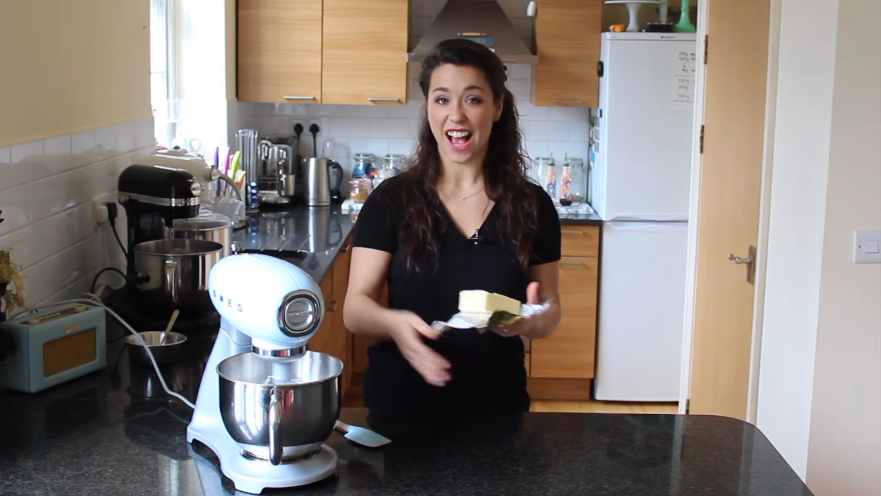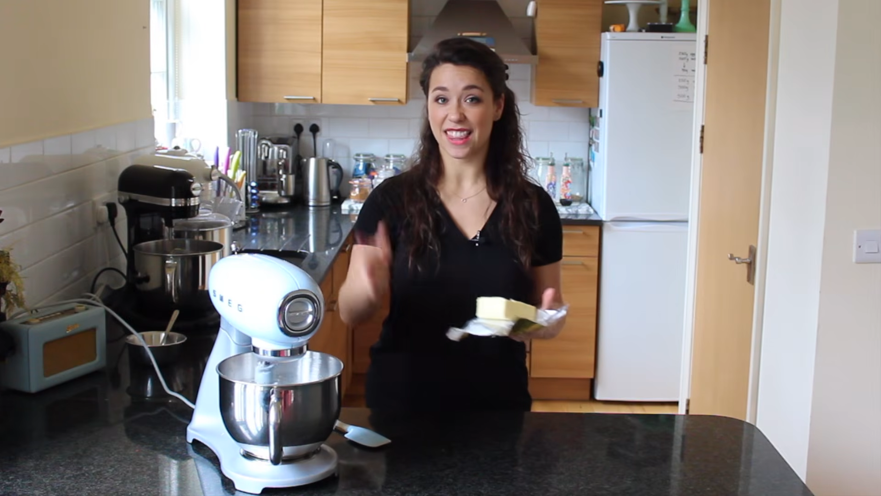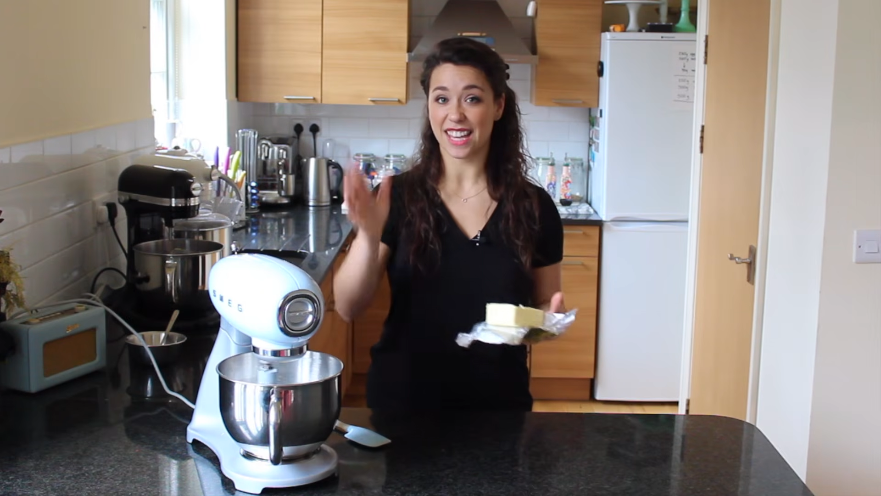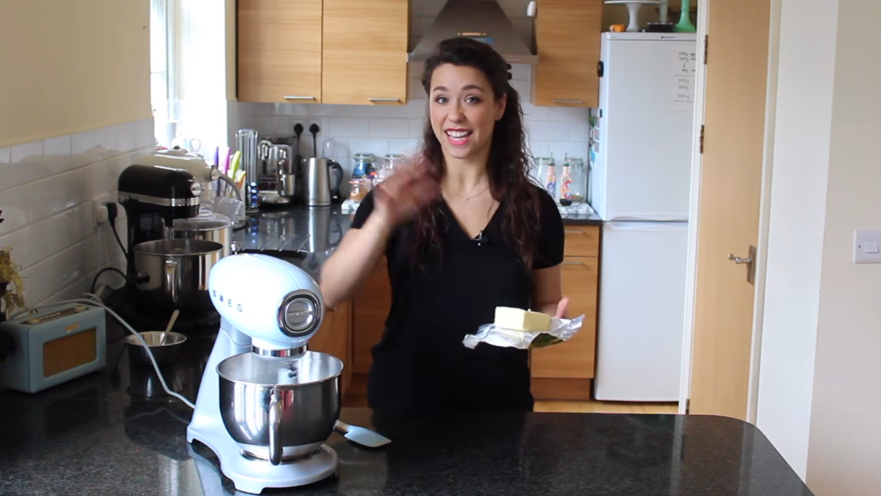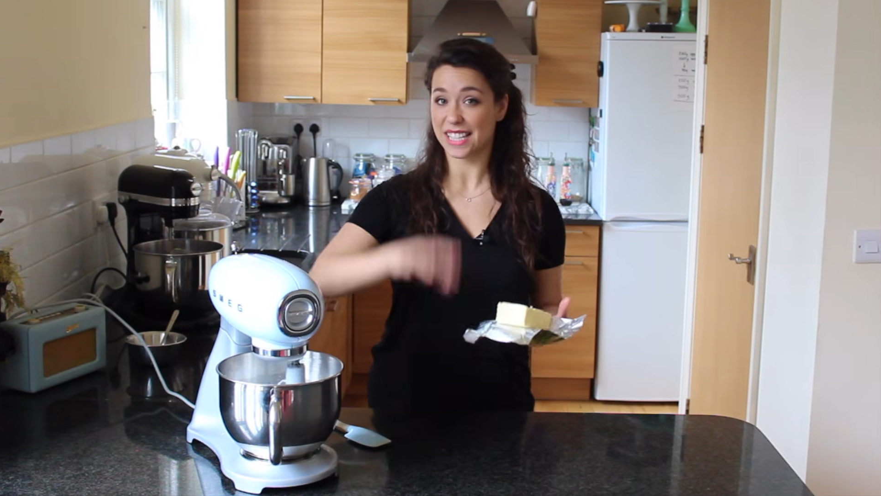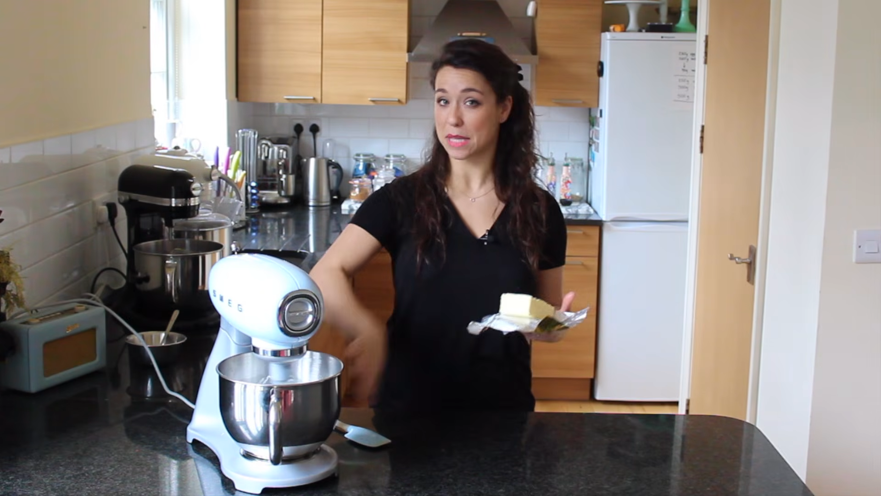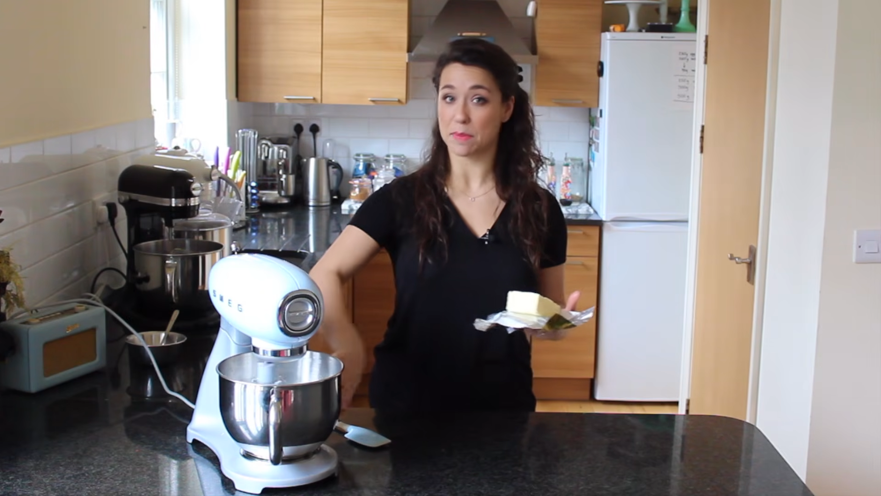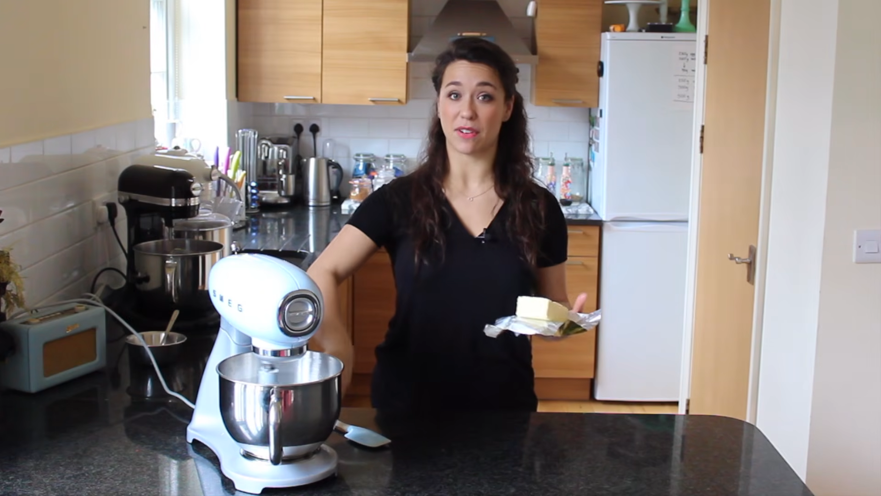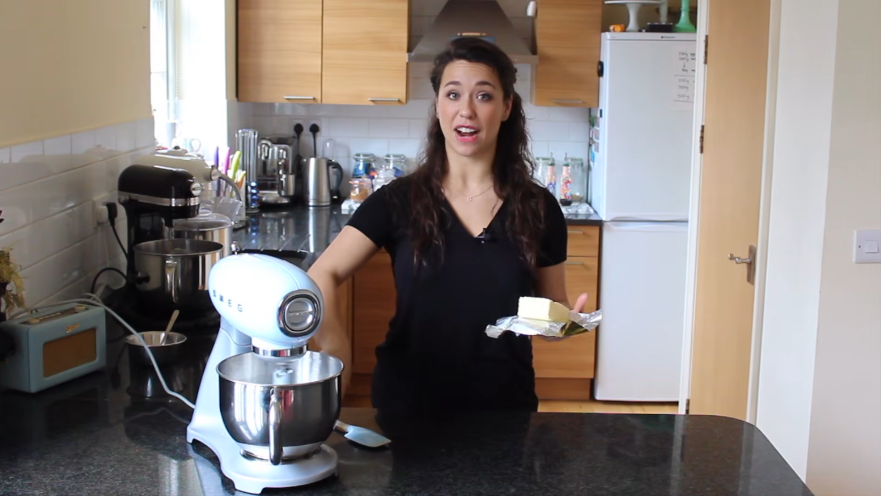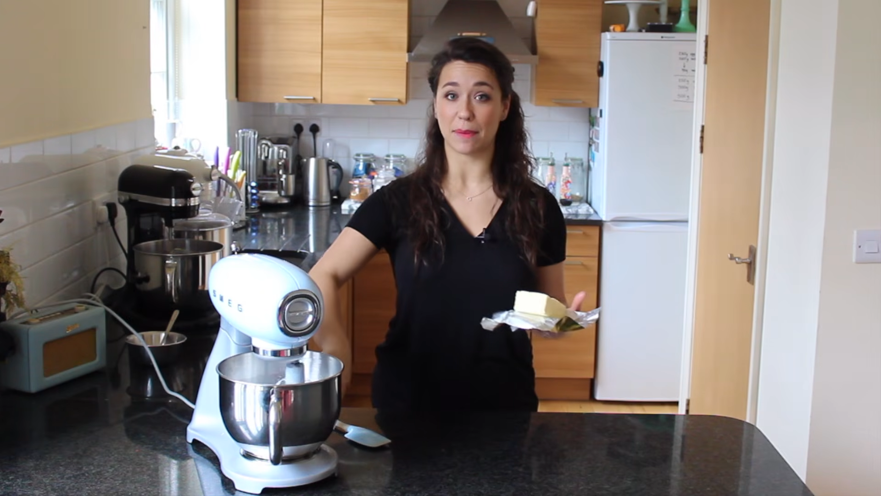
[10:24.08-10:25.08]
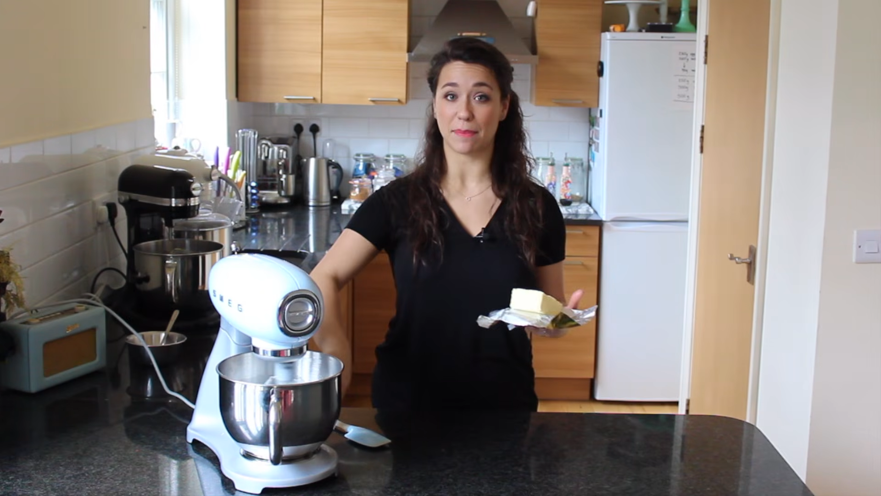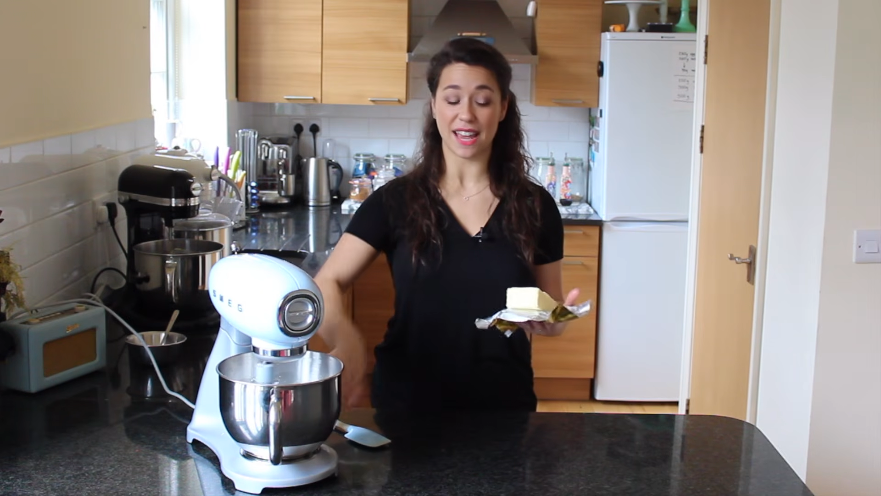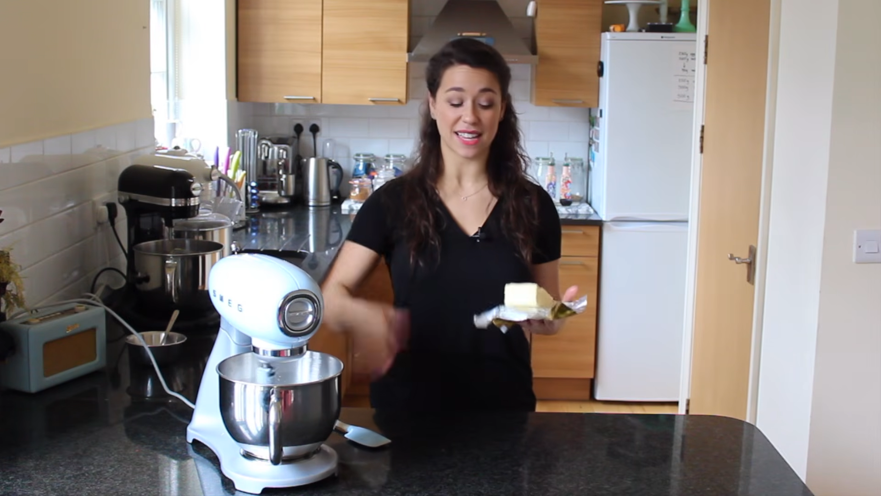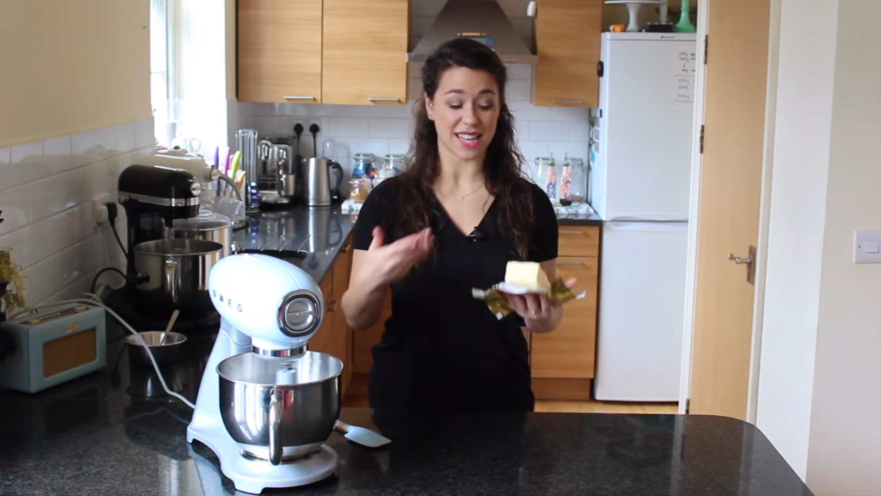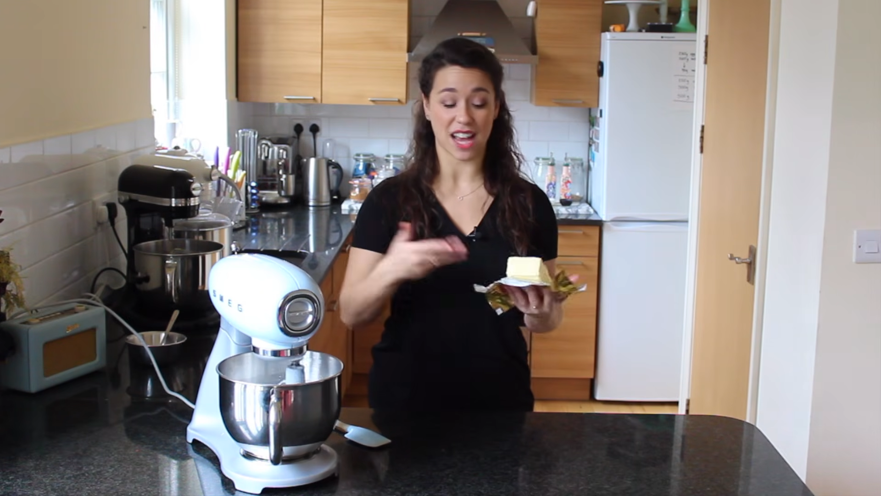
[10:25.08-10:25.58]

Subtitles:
I think it's the meringue base